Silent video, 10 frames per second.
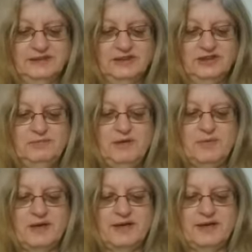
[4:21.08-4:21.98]
excuse me
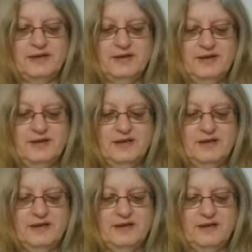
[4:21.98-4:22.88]
while I
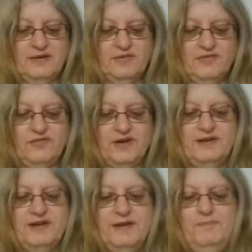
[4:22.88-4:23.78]

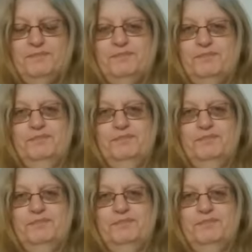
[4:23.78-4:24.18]
find him.